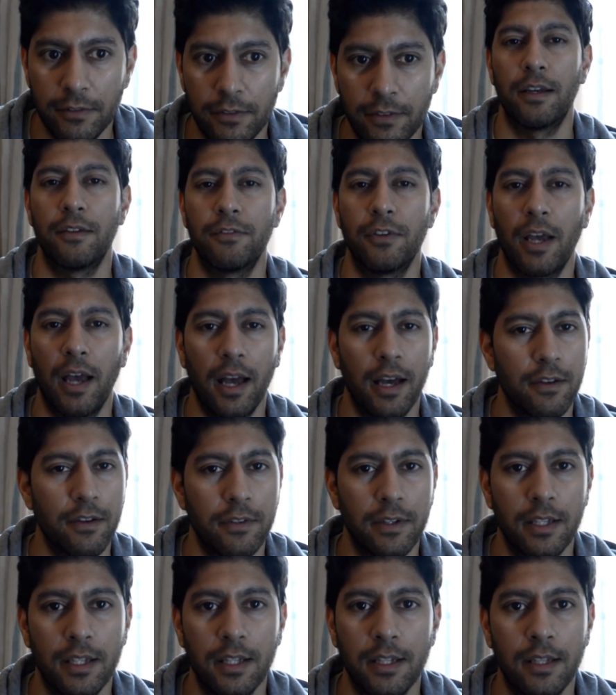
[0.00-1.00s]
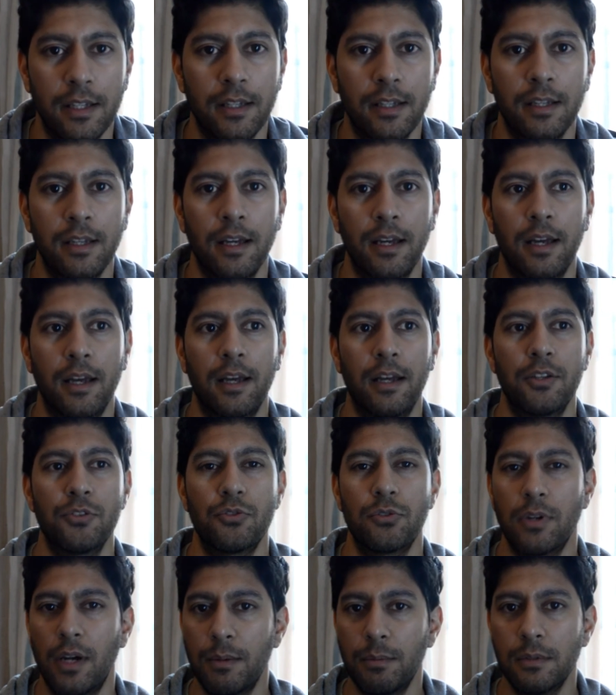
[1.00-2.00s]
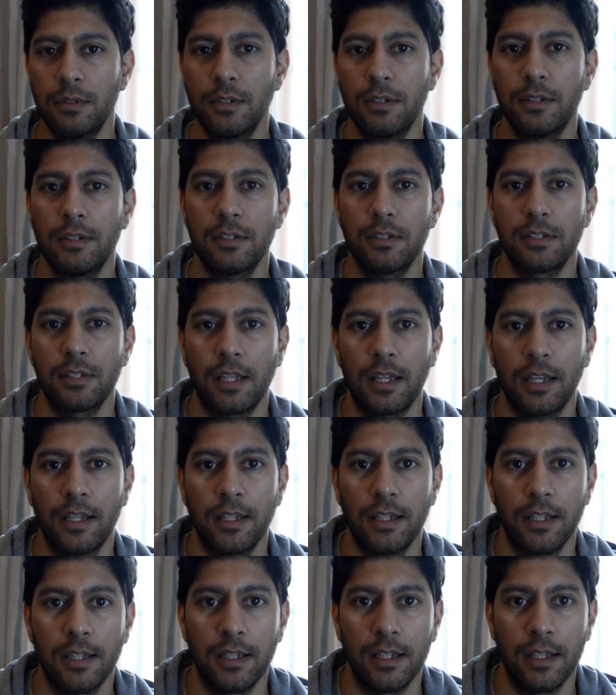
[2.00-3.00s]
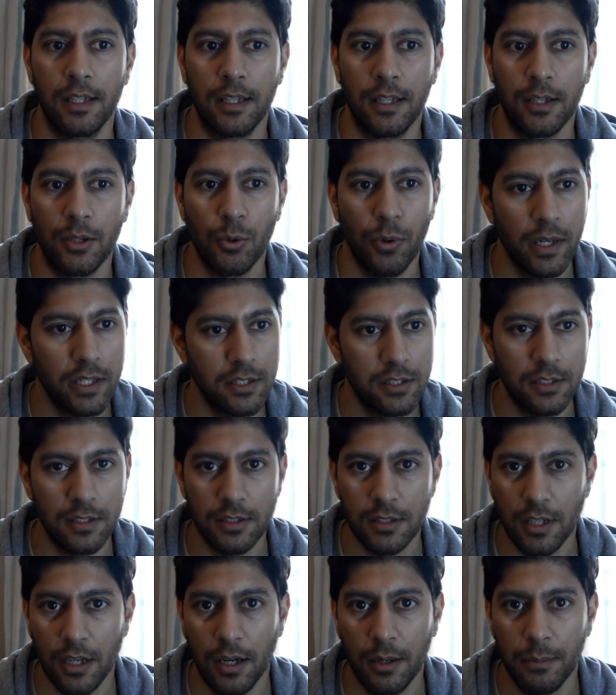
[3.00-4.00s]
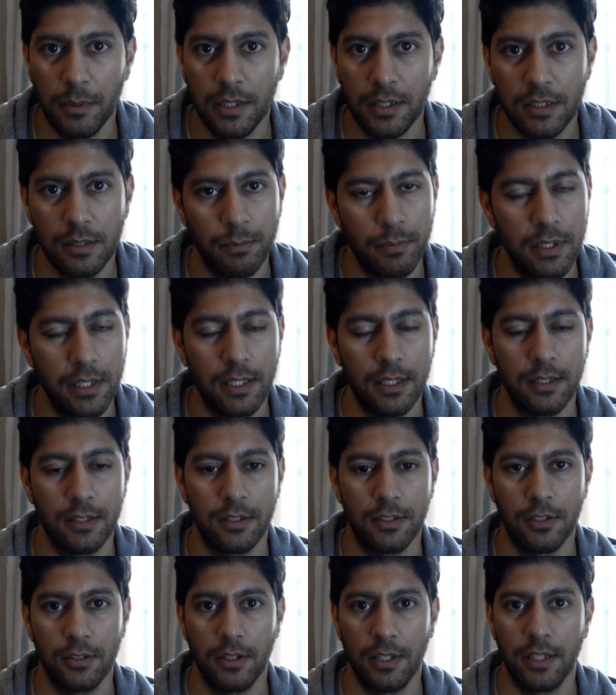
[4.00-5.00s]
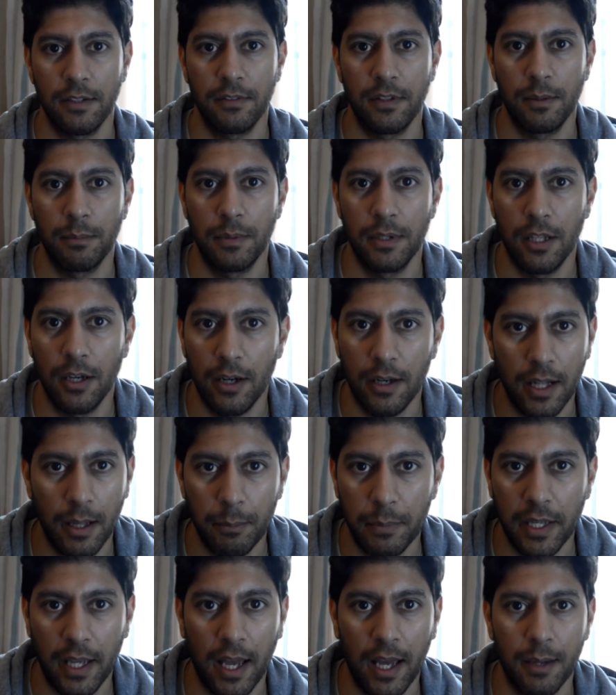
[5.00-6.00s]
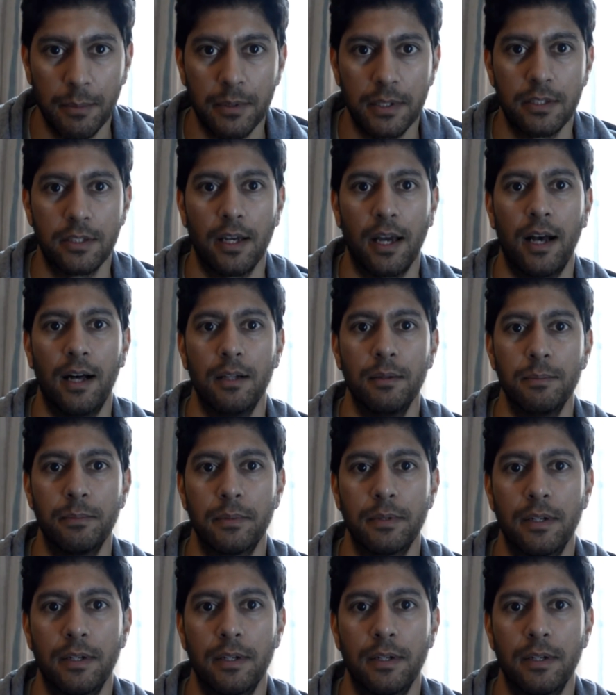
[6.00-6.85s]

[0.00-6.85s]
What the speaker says: If you have any troubles, any questions, comments, please do leave them below. I'll be happy to help.